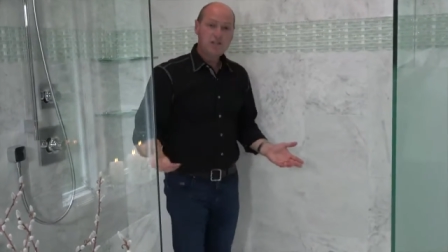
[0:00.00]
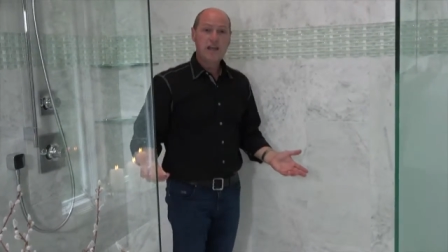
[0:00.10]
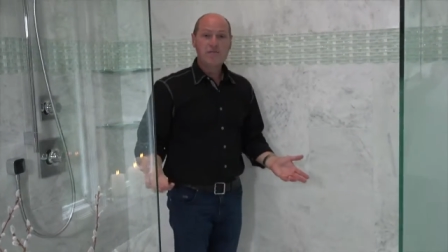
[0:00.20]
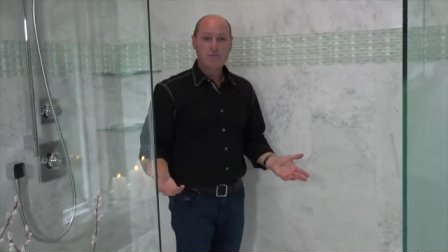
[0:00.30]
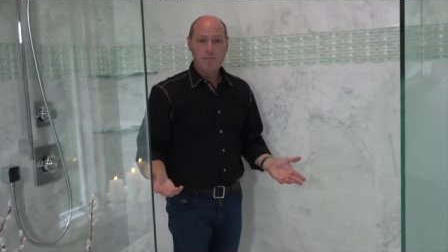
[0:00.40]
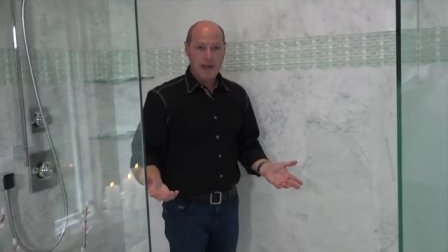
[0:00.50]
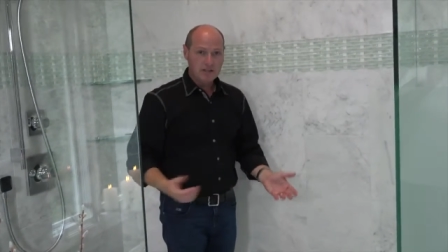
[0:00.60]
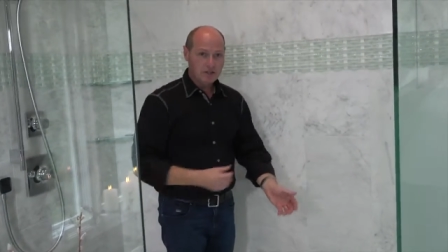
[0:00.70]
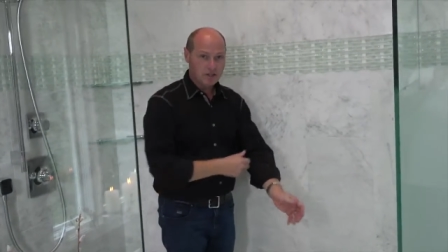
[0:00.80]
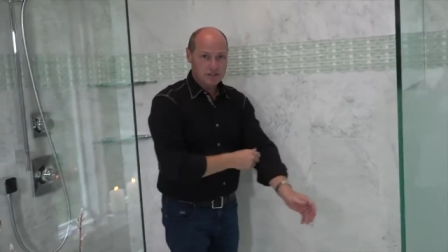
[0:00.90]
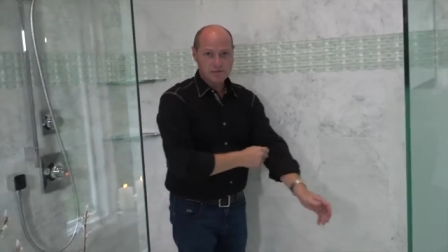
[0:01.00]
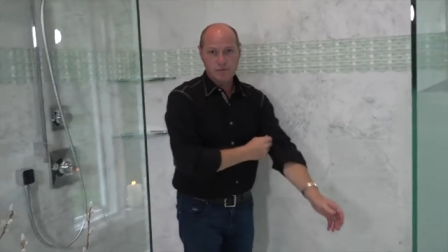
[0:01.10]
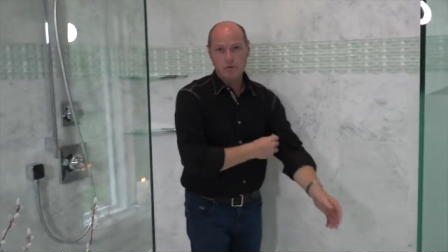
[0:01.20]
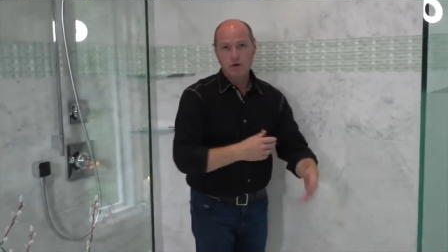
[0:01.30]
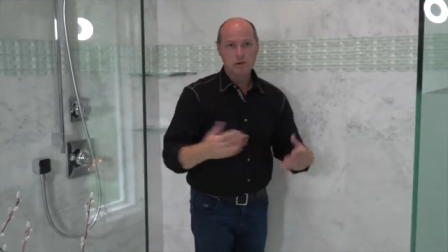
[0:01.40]
to have a bench just
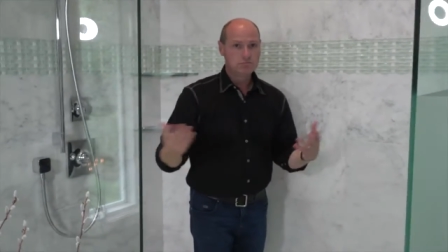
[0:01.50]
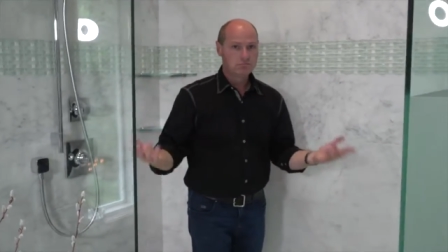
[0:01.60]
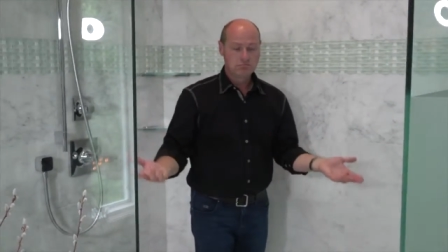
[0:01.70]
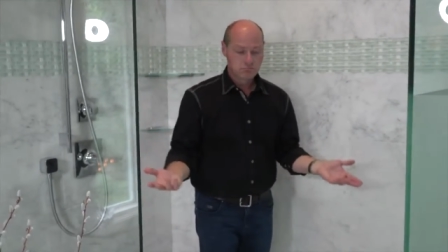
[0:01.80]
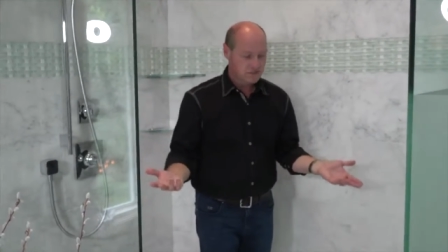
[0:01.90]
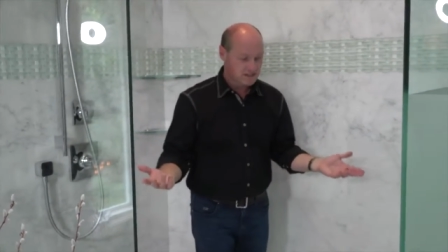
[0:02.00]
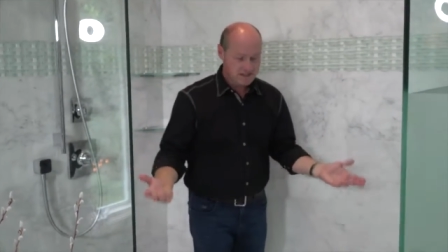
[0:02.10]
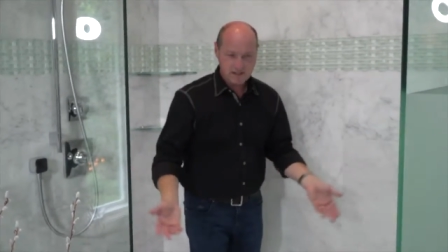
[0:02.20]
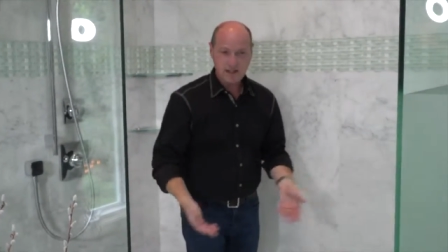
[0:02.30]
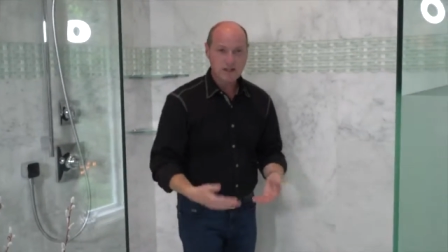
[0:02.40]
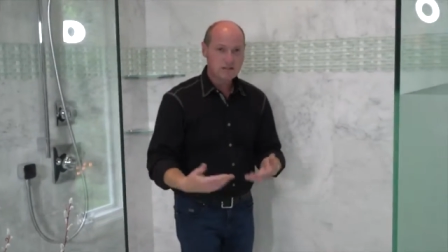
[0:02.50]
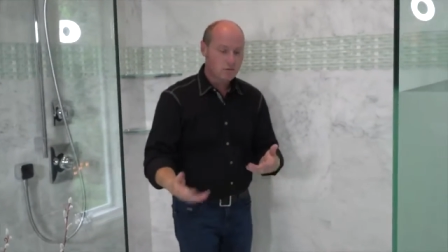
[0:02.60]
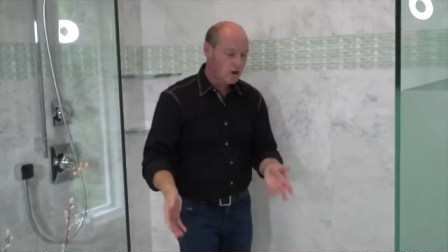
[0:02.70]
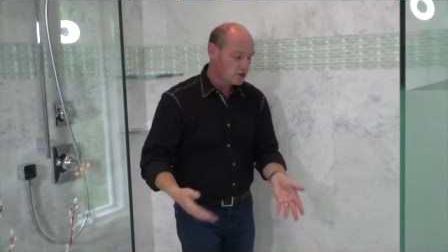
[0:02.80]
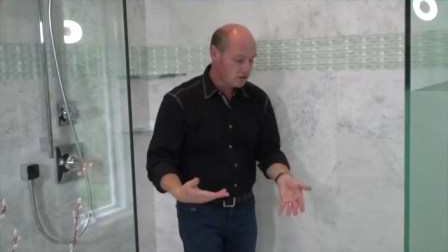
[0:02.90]
to sit,
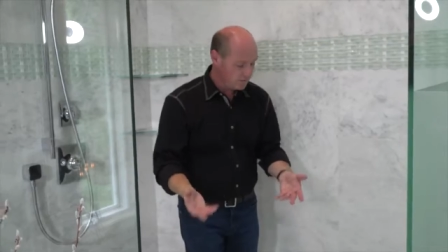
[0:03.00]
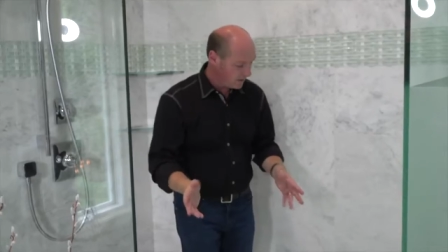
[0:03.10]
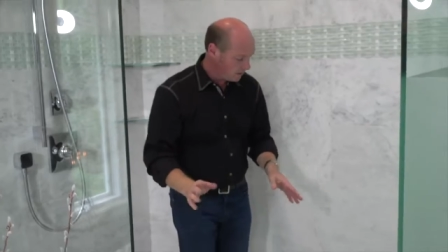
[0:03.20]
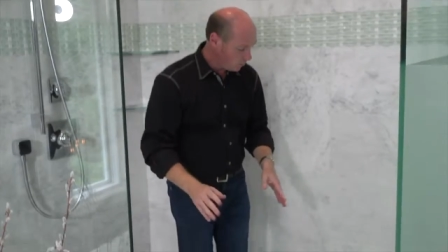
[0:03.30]
to wash your feet,